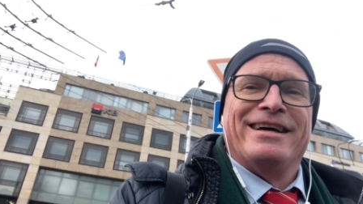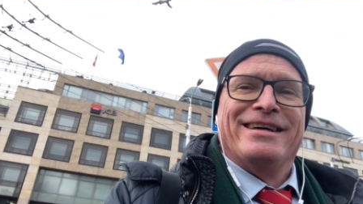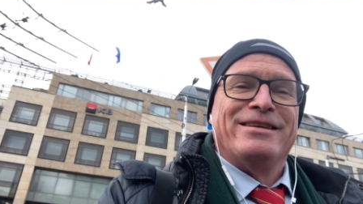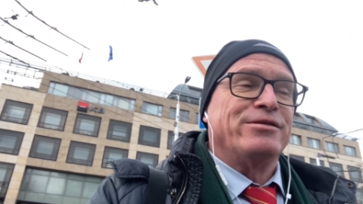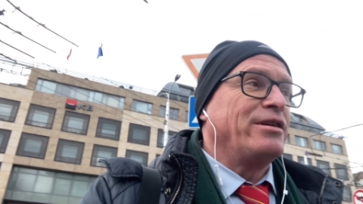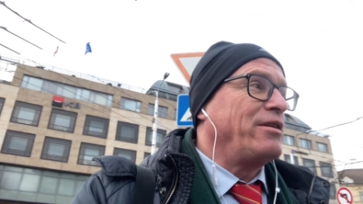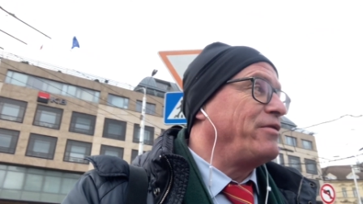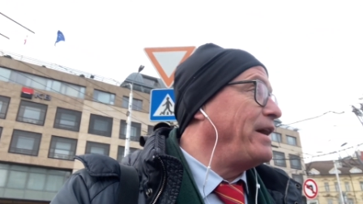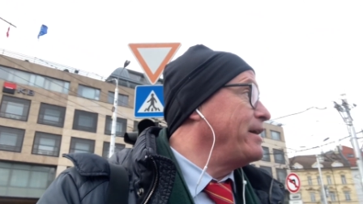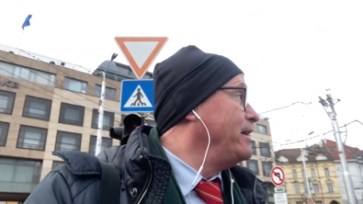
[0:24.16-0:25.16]
You see the
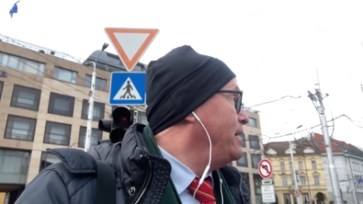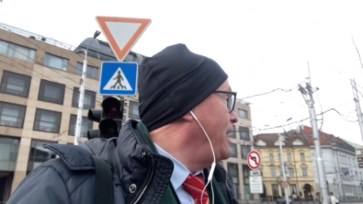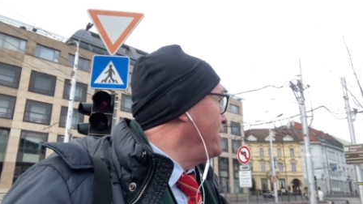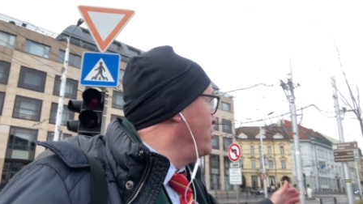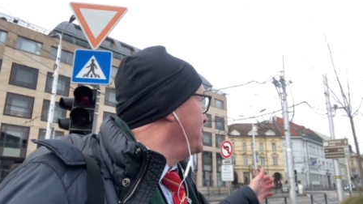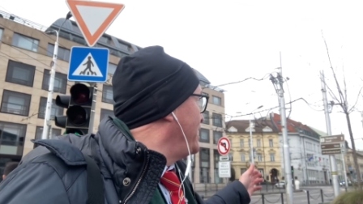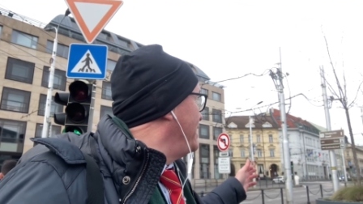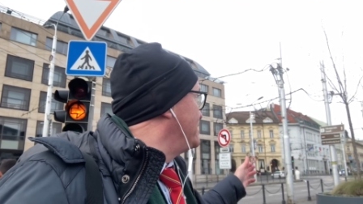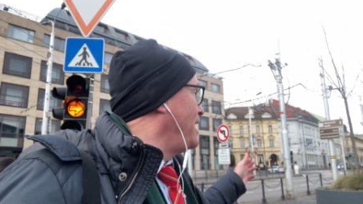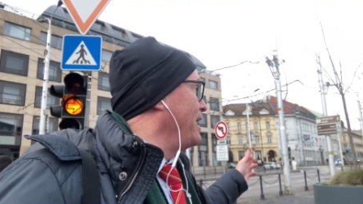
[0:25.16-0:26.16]
flag, and over there
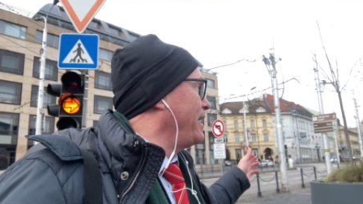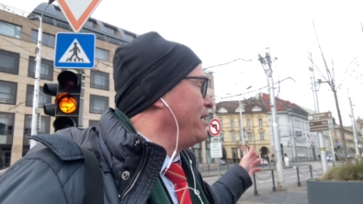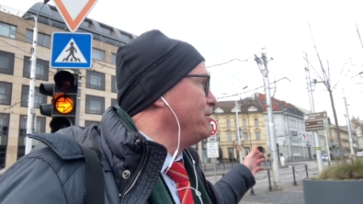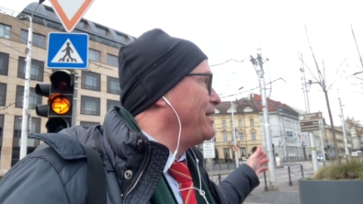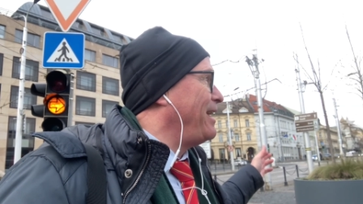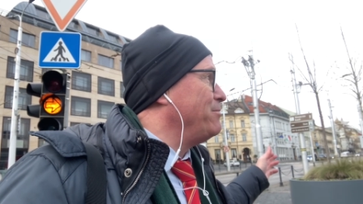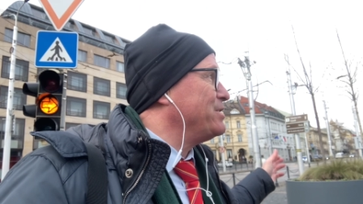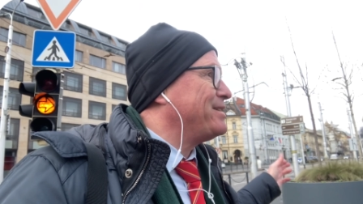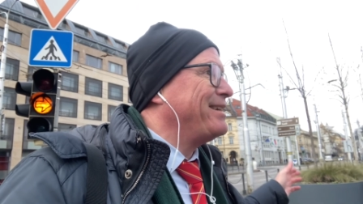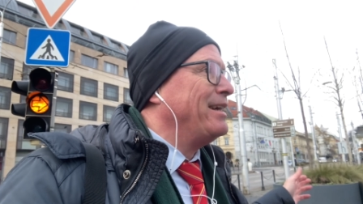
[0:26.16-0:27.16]
is the Hungarian
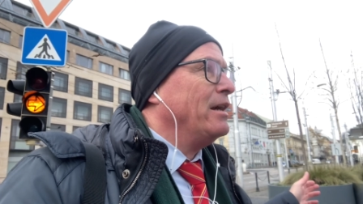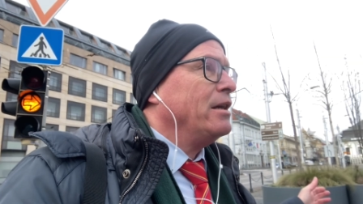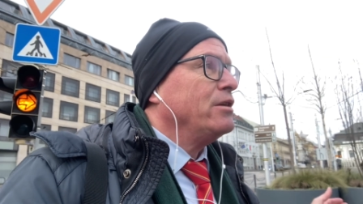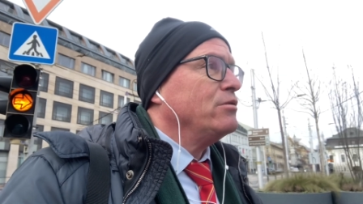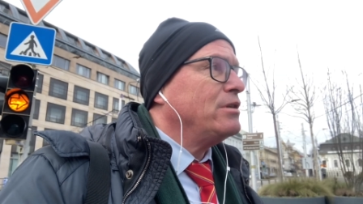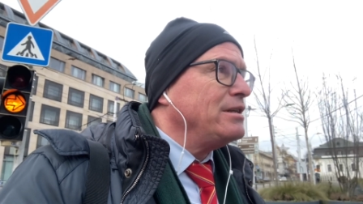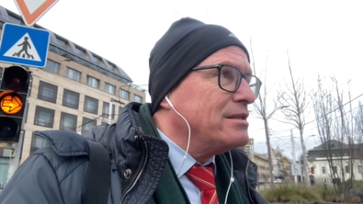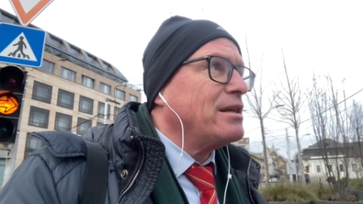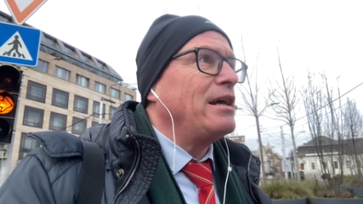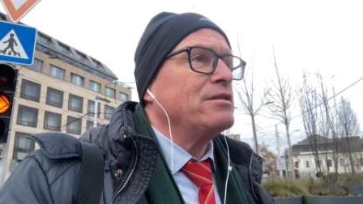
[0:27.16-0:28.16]
embassy.
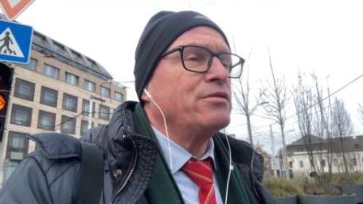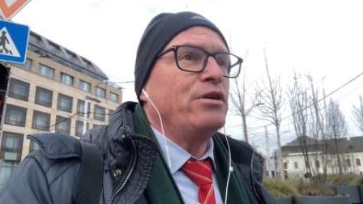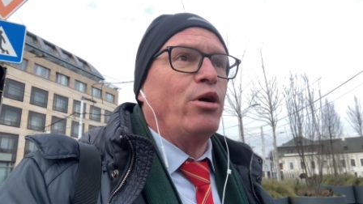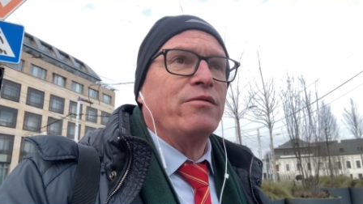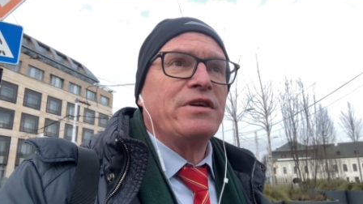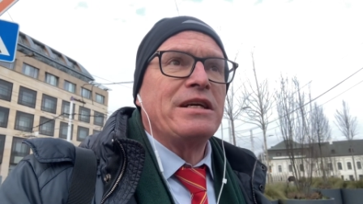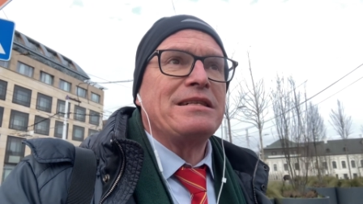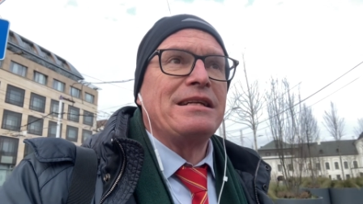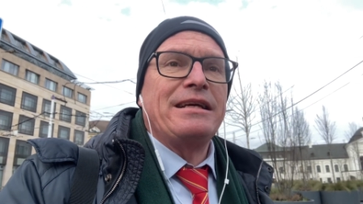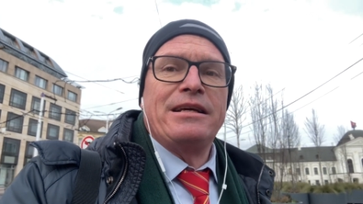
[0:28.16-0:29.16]
This country
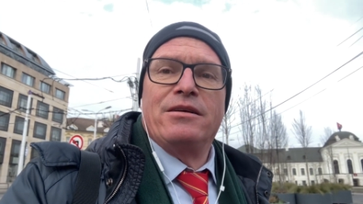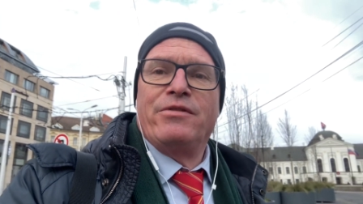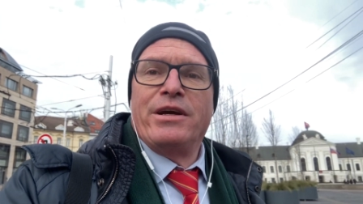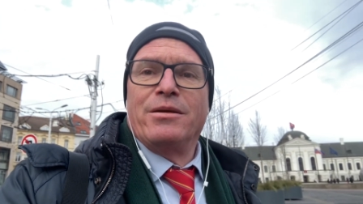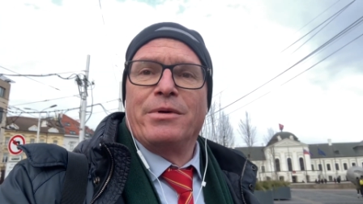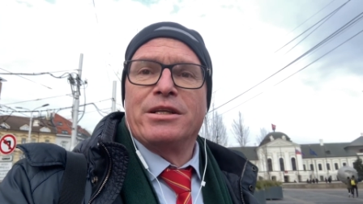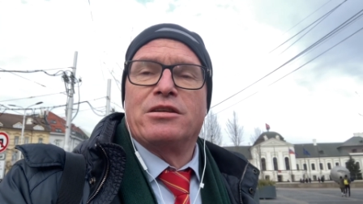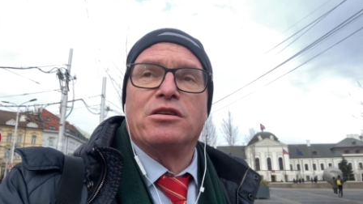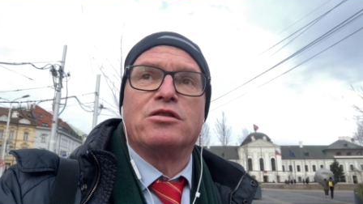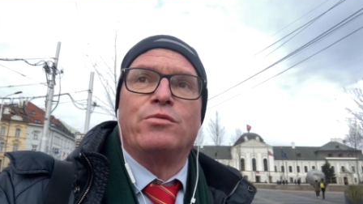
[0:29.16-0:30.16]
obviously very
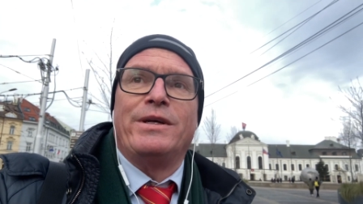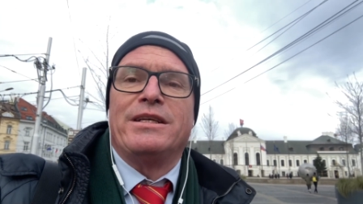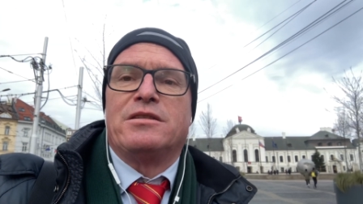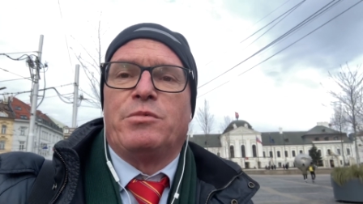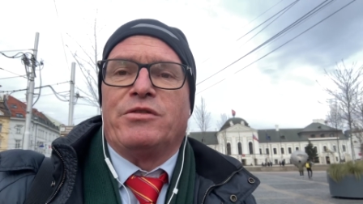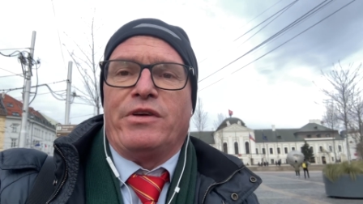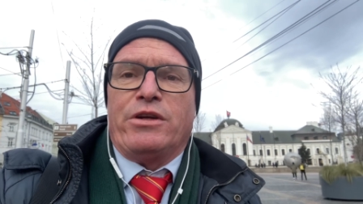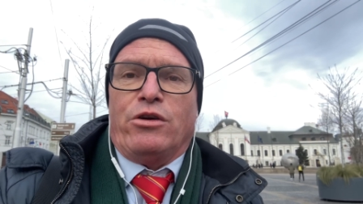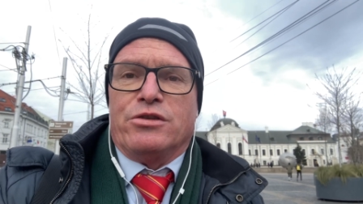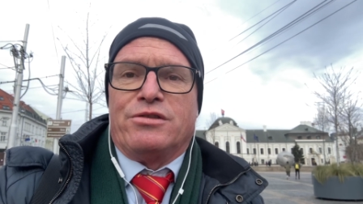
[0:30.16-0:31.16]
much squeezed between
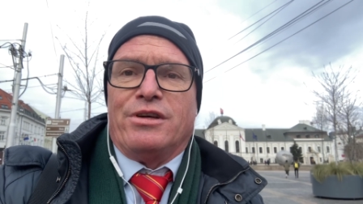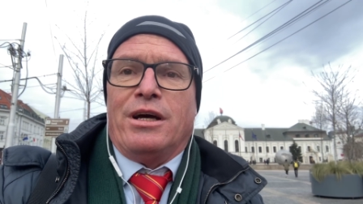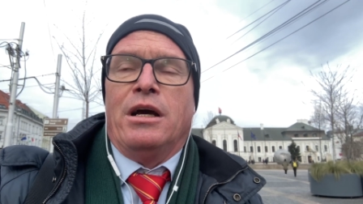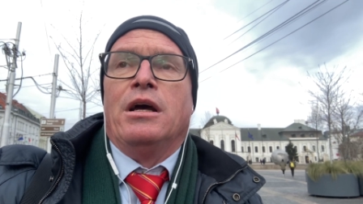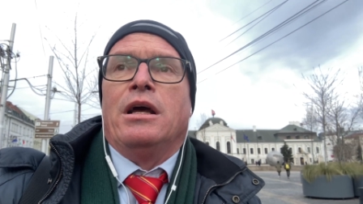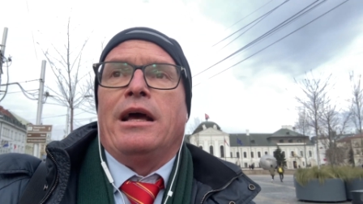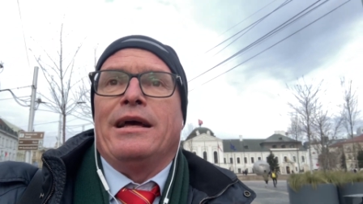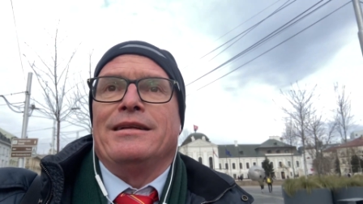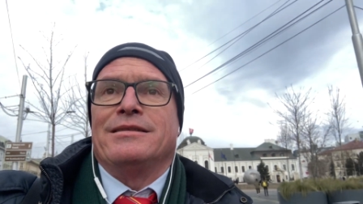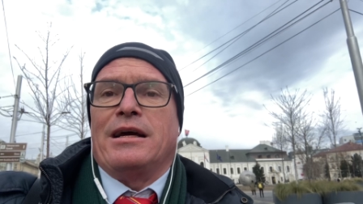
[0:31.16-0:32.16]
Austria
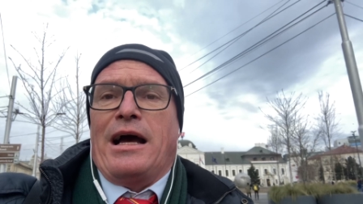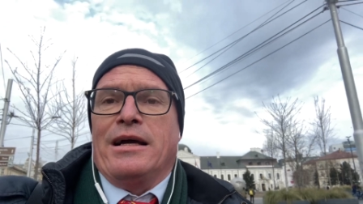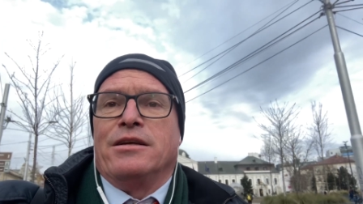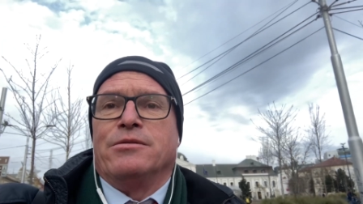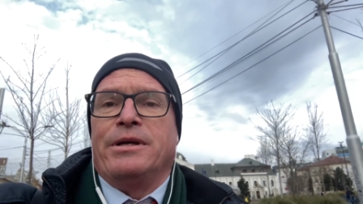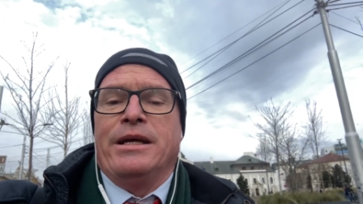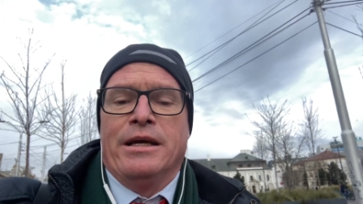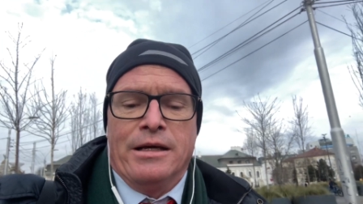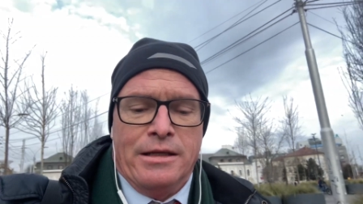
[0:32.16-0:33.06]
and Hungary.